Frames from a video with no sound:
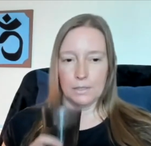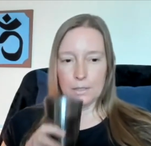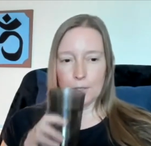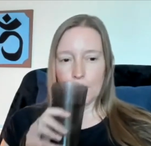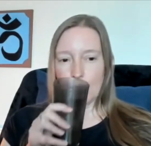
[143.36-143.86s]

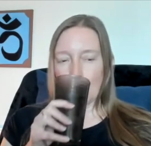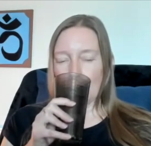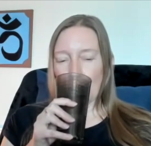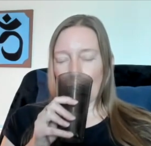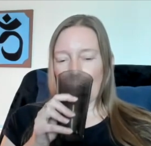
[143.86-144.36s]

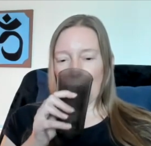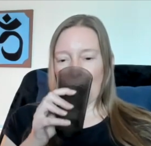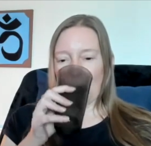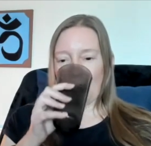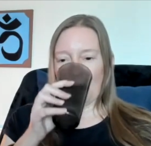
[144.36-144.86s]

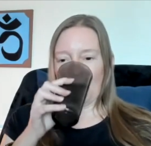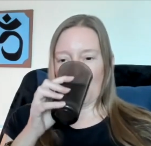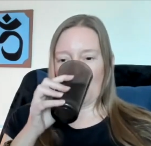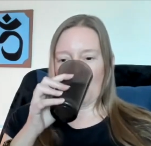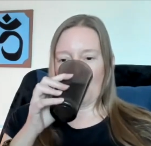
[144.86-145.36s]

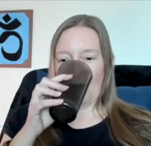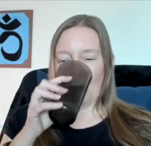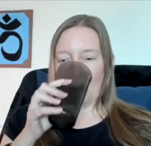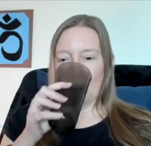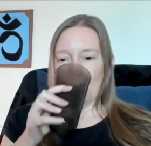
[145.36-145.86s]

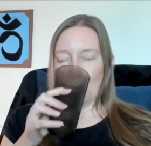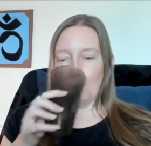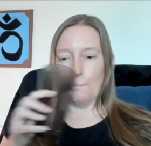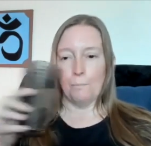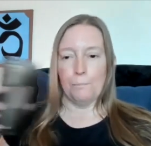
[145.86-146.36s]

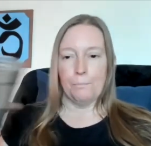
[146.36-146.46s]
Nobody speaks.